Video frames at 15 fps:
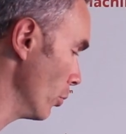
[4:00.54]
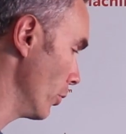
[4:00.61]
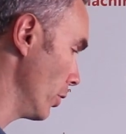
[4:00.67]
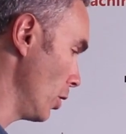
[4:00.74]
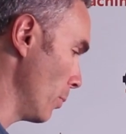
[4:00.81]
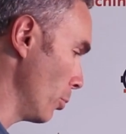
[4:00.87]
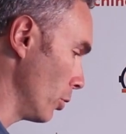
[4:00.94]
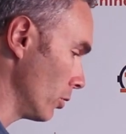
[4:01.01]
well
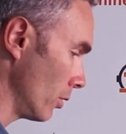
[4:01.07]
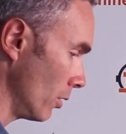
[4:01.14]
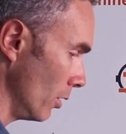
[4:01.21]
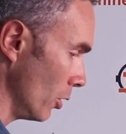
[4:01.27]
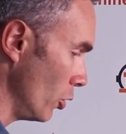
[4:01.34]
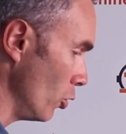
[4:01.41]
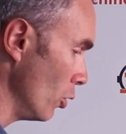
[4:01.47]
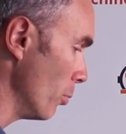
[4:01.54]
then you put
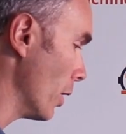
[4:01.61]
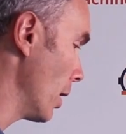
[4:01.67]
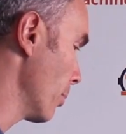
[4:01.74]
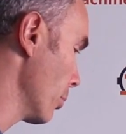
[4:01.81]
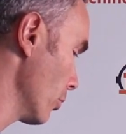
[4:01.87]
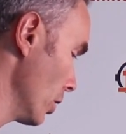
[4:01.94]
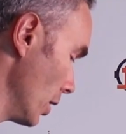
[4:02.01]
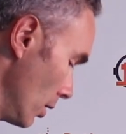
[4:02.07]
the cube
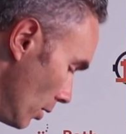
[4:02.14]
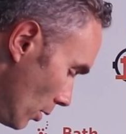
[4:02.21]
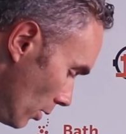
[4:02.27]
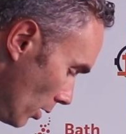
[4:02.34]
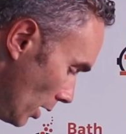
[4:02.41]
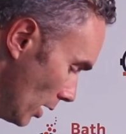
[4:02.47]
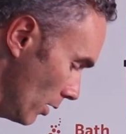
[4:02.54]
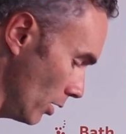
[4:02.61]
upper in,
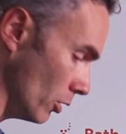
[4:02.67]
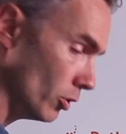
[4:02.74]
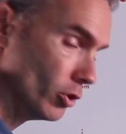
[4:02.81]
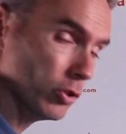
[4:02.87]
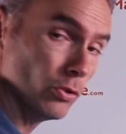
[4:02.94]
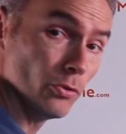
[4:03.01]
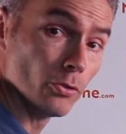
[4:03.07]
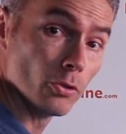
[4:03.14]
and then you
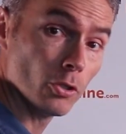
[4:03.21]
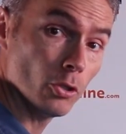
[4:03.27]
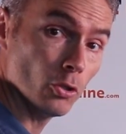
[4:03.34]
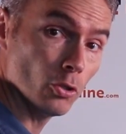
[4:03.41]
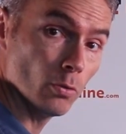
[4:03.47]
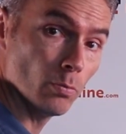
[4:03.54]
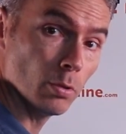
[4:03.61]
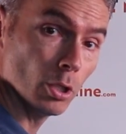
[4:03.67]
use
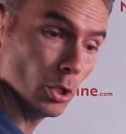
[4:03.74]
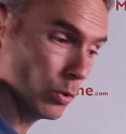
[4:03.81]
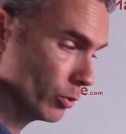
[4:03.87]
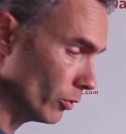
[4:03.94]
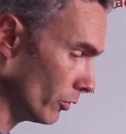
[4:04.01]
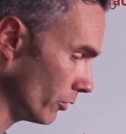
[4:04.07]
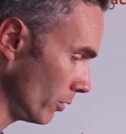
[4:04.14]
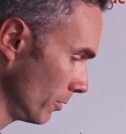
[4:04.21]
cube
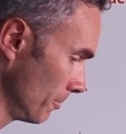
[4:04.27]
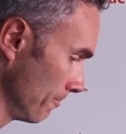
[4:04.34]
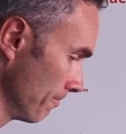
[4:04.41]
lowers.